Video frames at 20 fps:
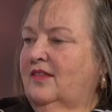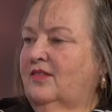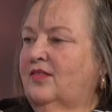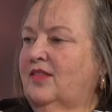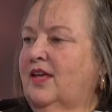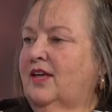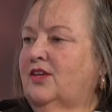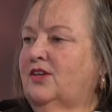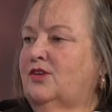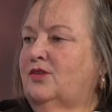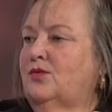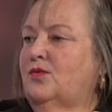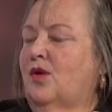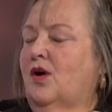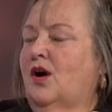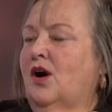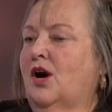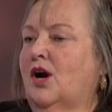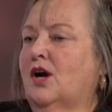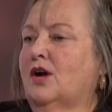that you
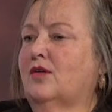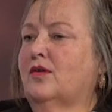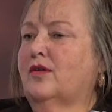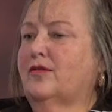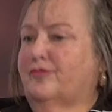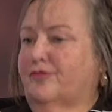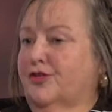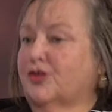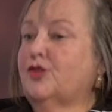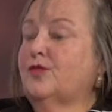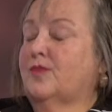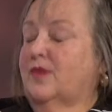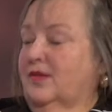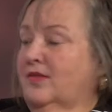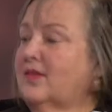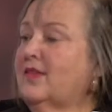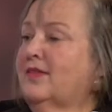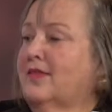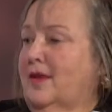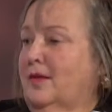are affirming
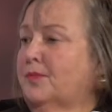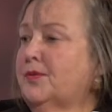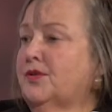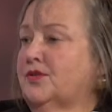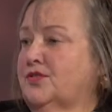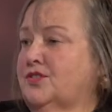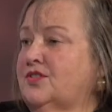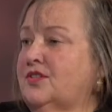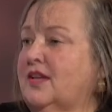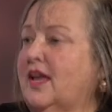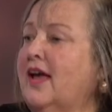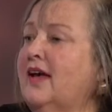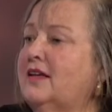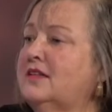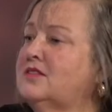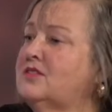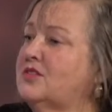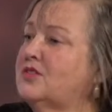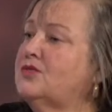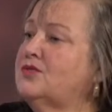that that person
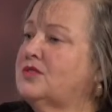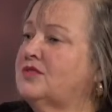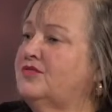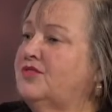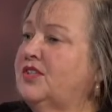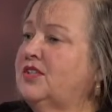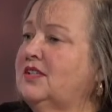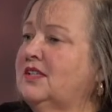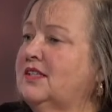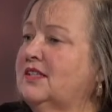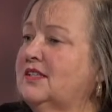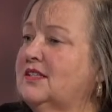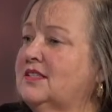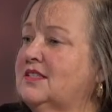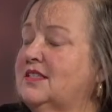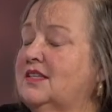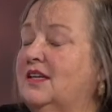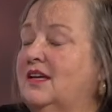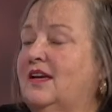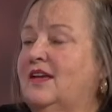has those
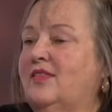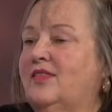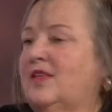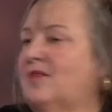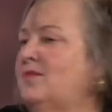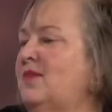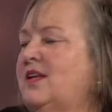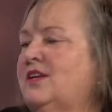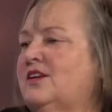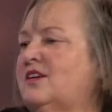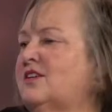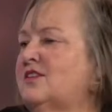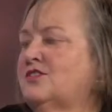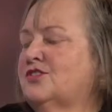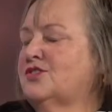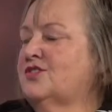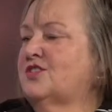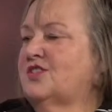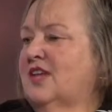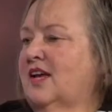feelings. They may not
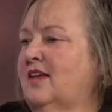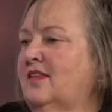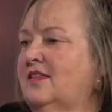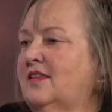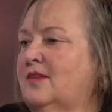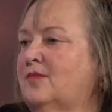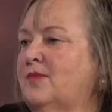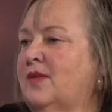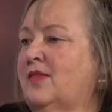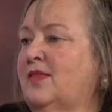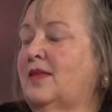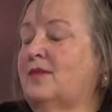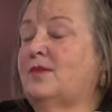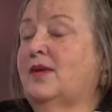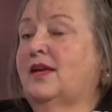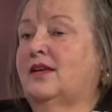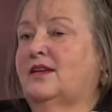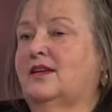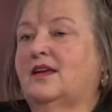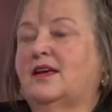understand them and they
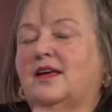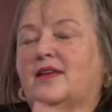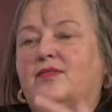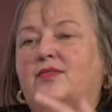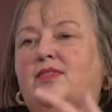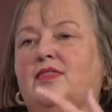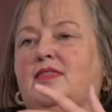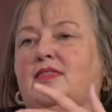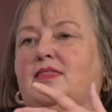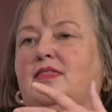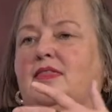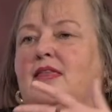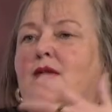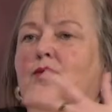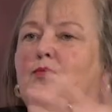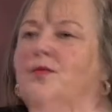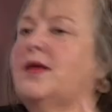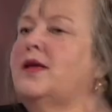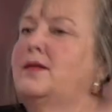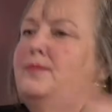may there
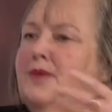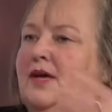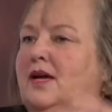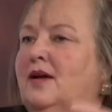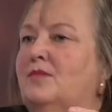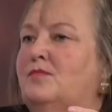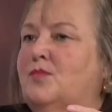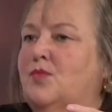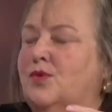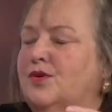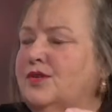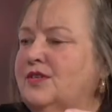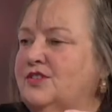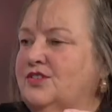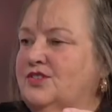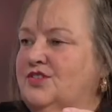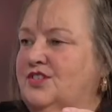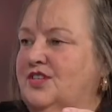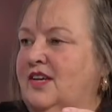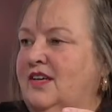may become more
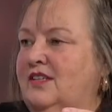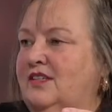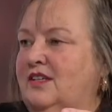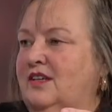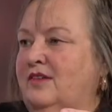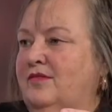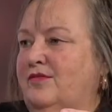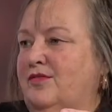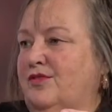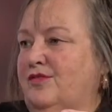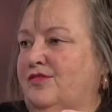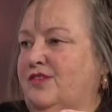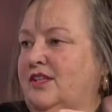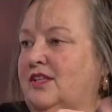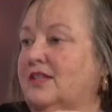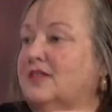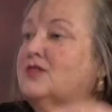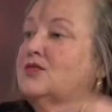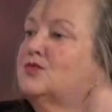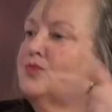understanding of their
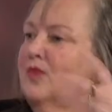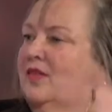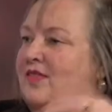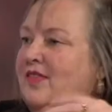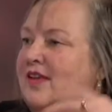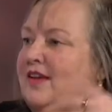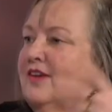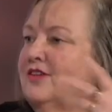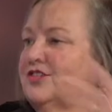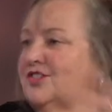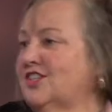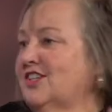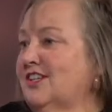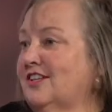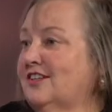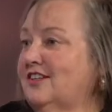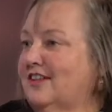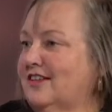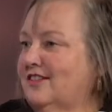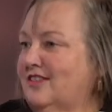feelings when they
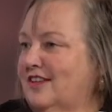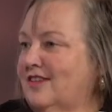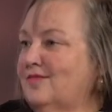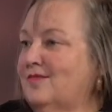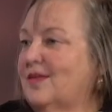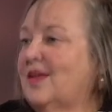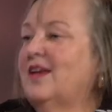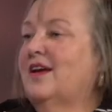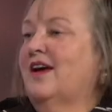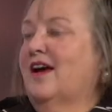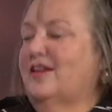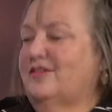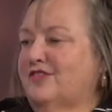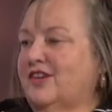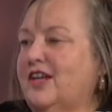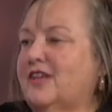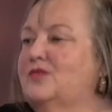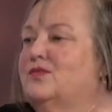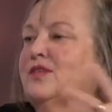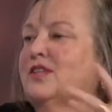articulate them. I
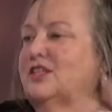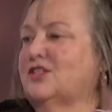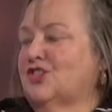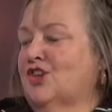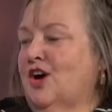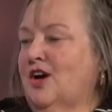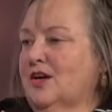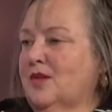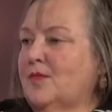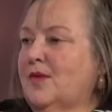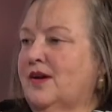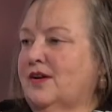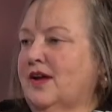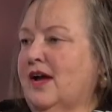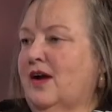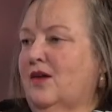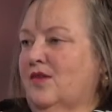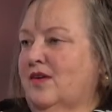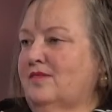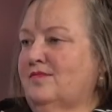find when I talk about
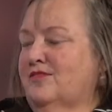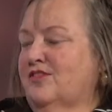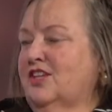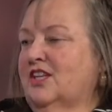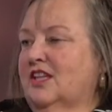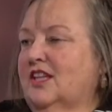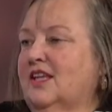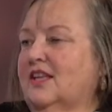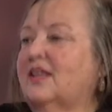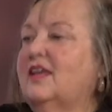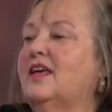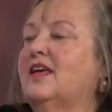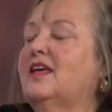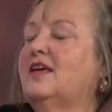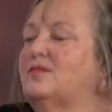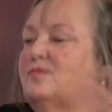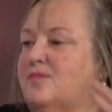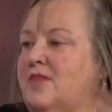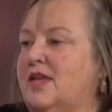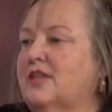how I'm feeling,
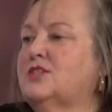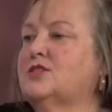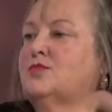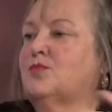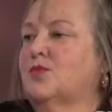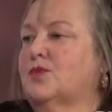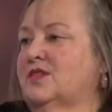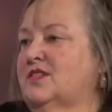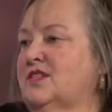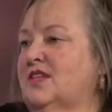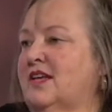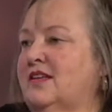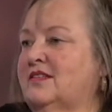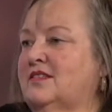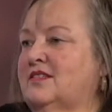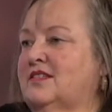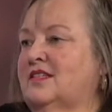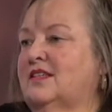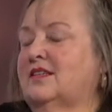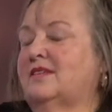it makes more
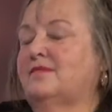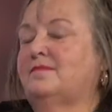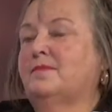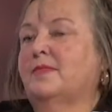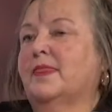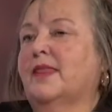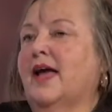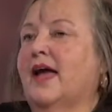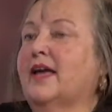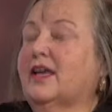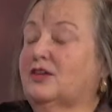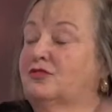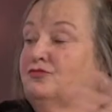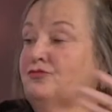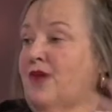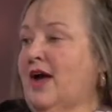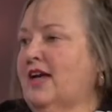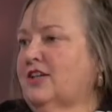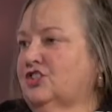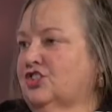sense and I can
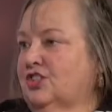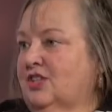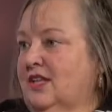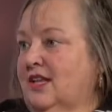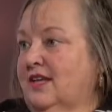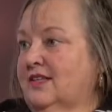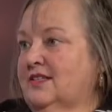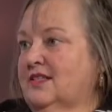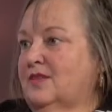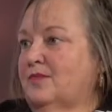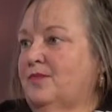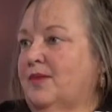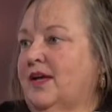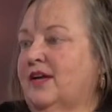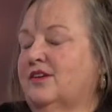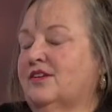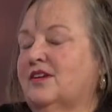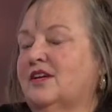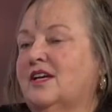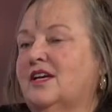rationalize it
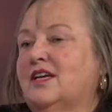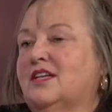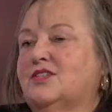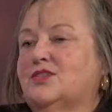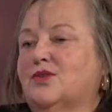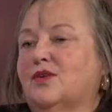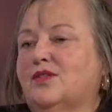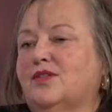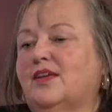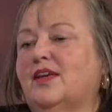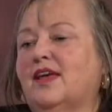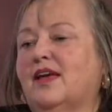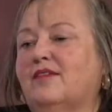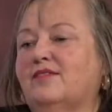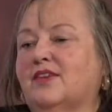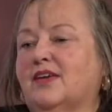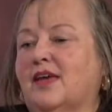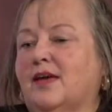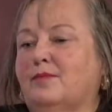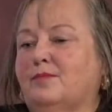better. So I think
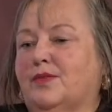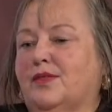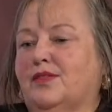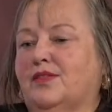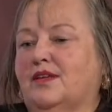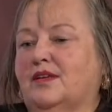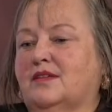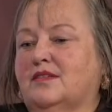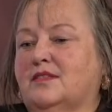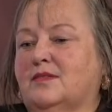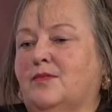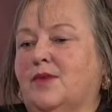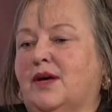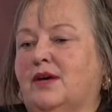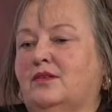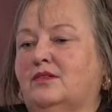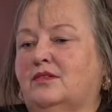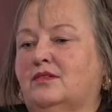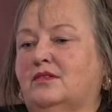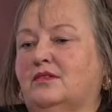having empathy is
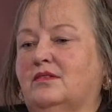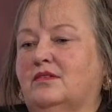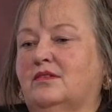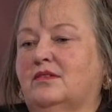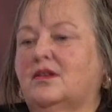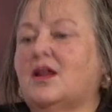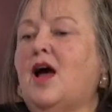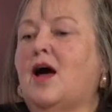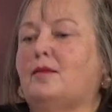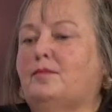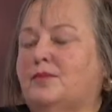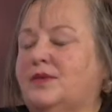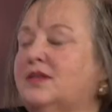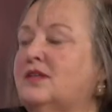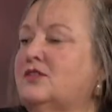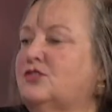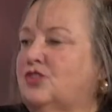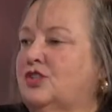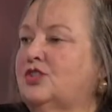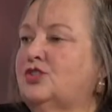about not
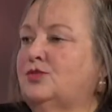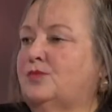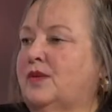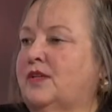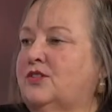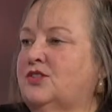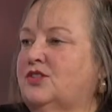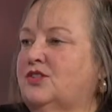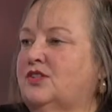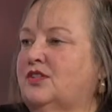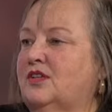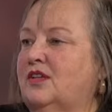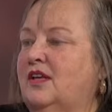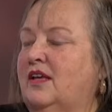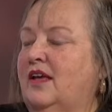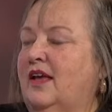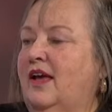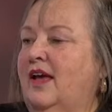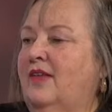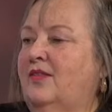being judgmental
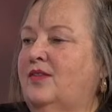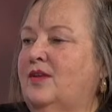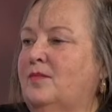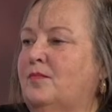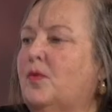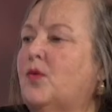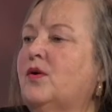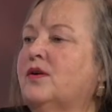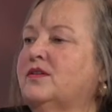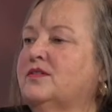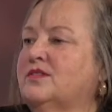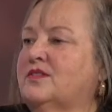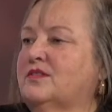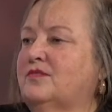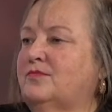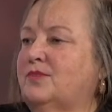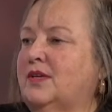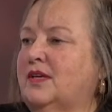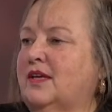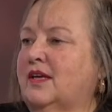and the importance
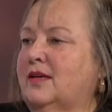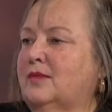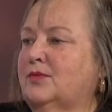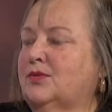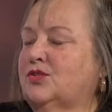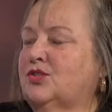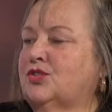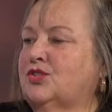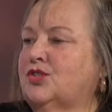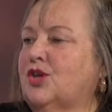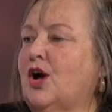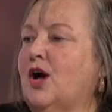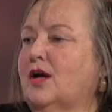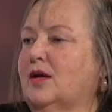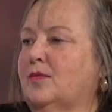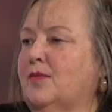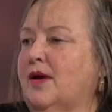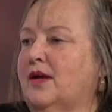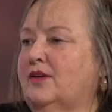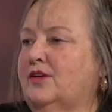of being able to talk
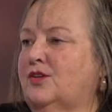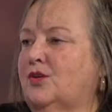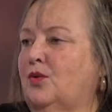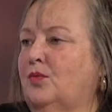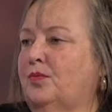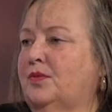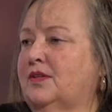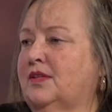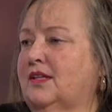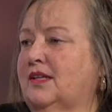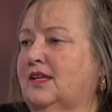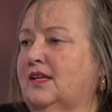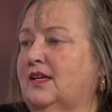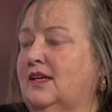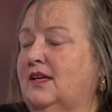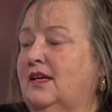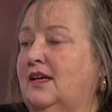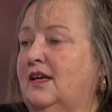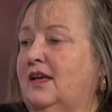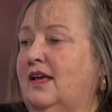about it openly
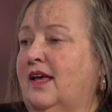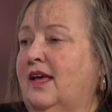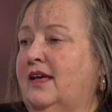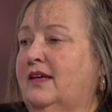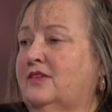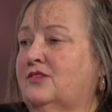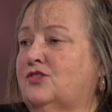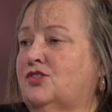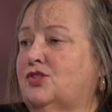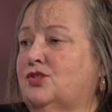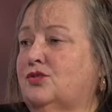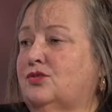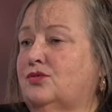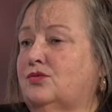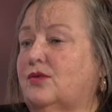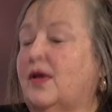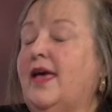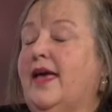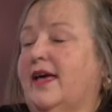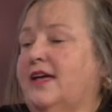and to
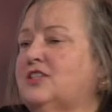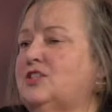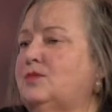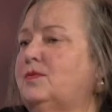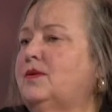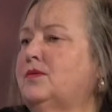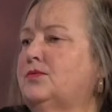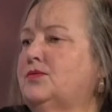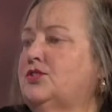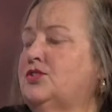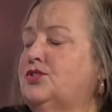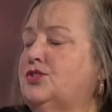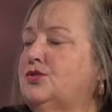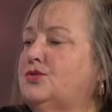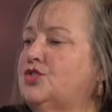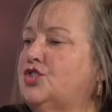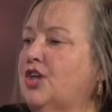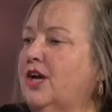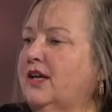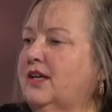and to be able to do
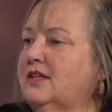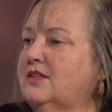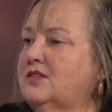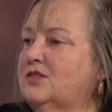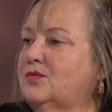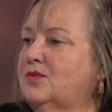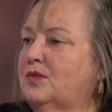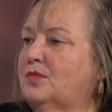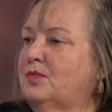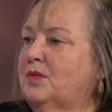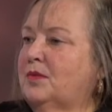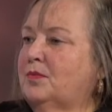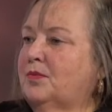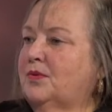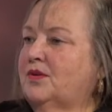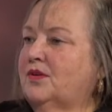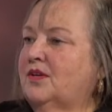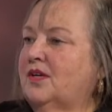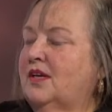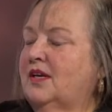check-ins with
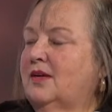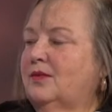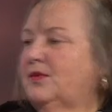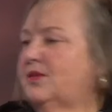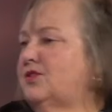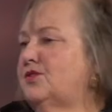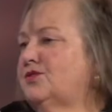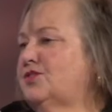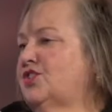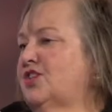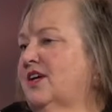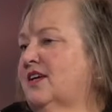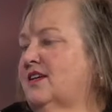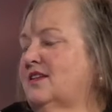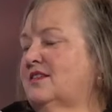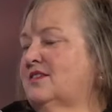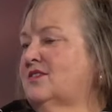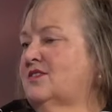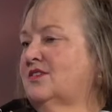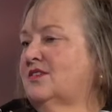people. We do
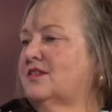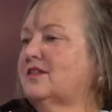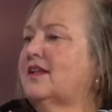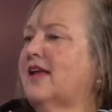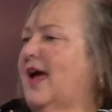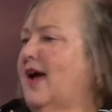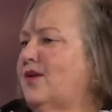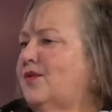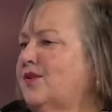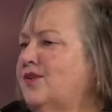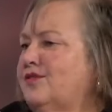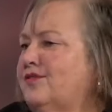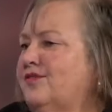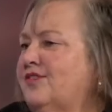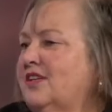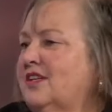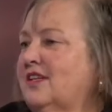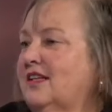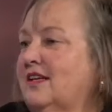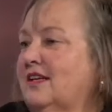check-ins on how are you
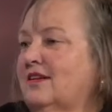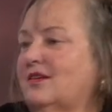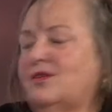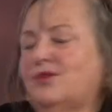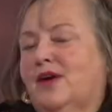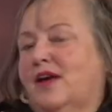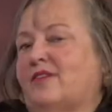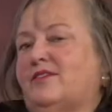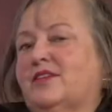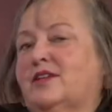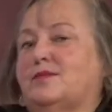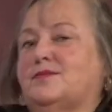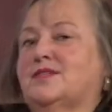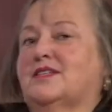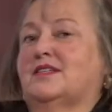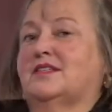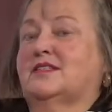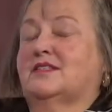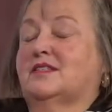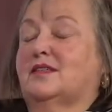feeling? Oh, I have an
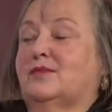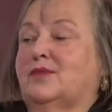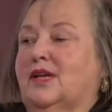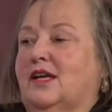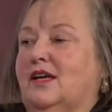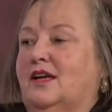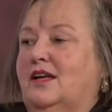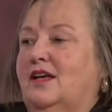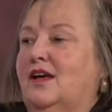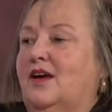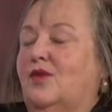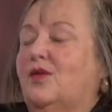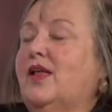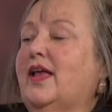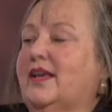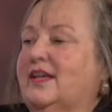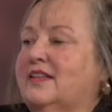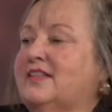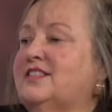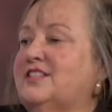upset stomach. Well, I
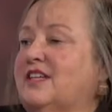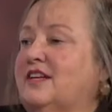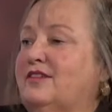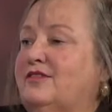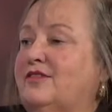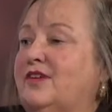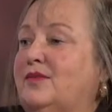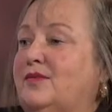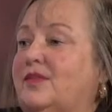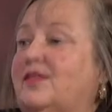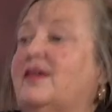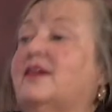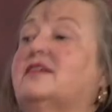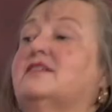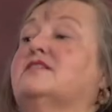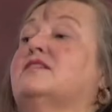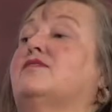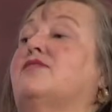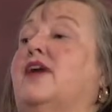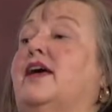can identify with that
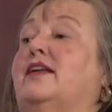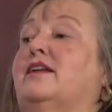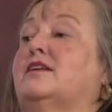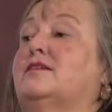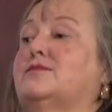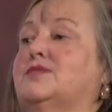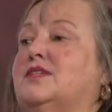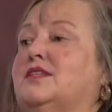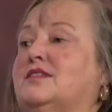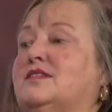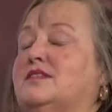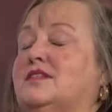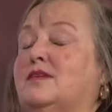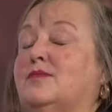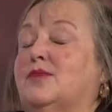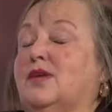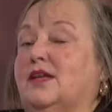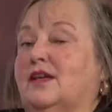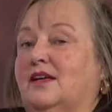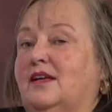because I've had an upset
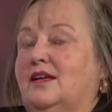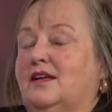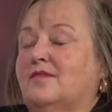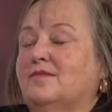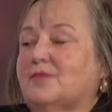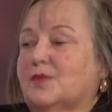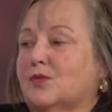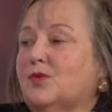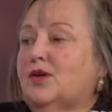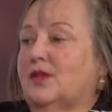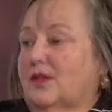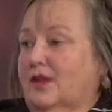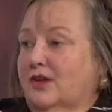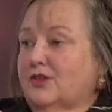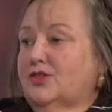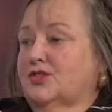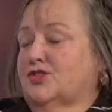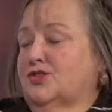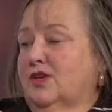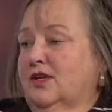stomach. Well, are
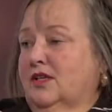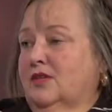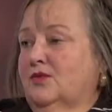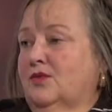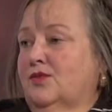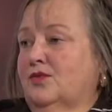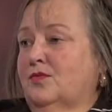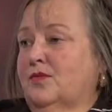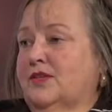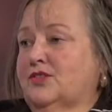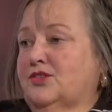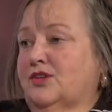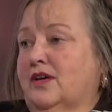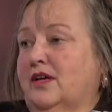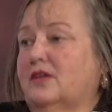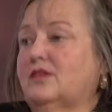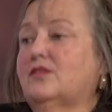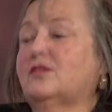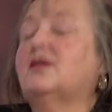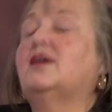you struggling with your mental
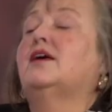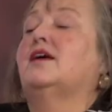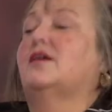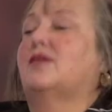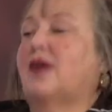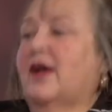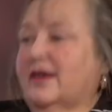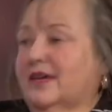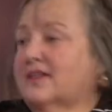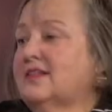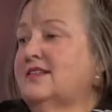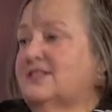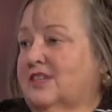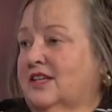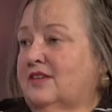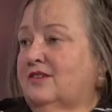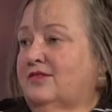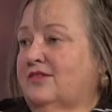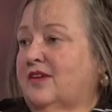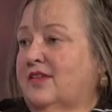health? Well, I can
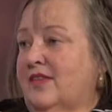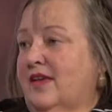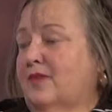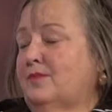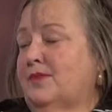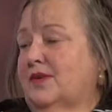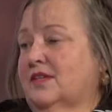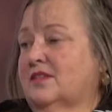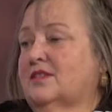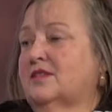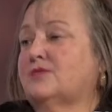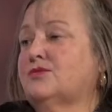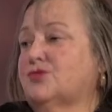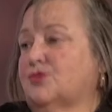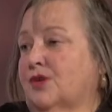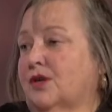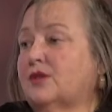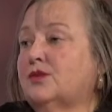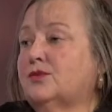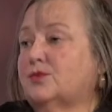identify that because I've
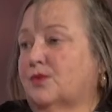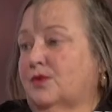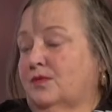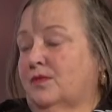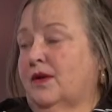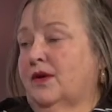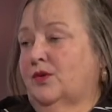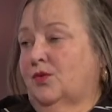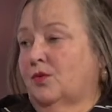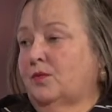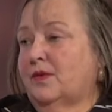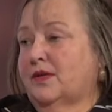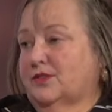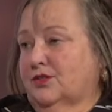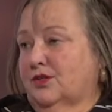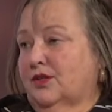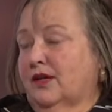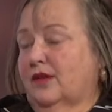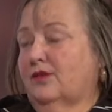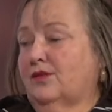struggled with my own
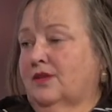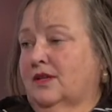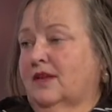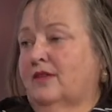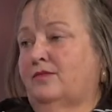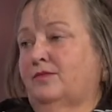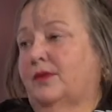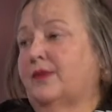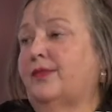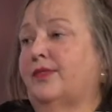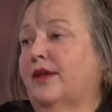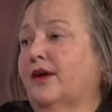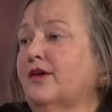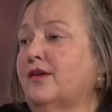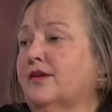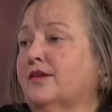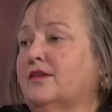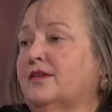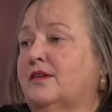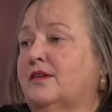mental health and I've been there.